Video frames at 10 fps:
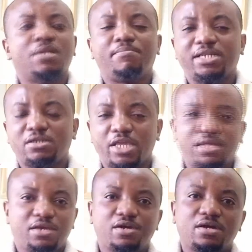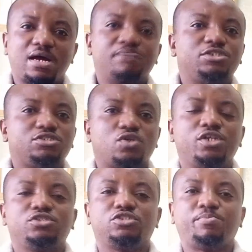But here I'm just
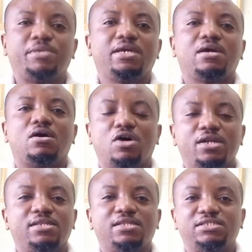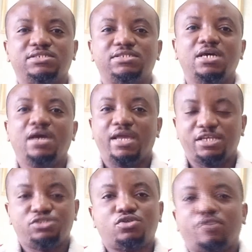going to speak on this
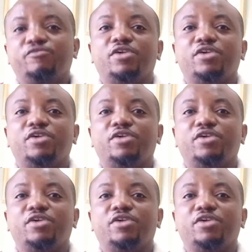issue of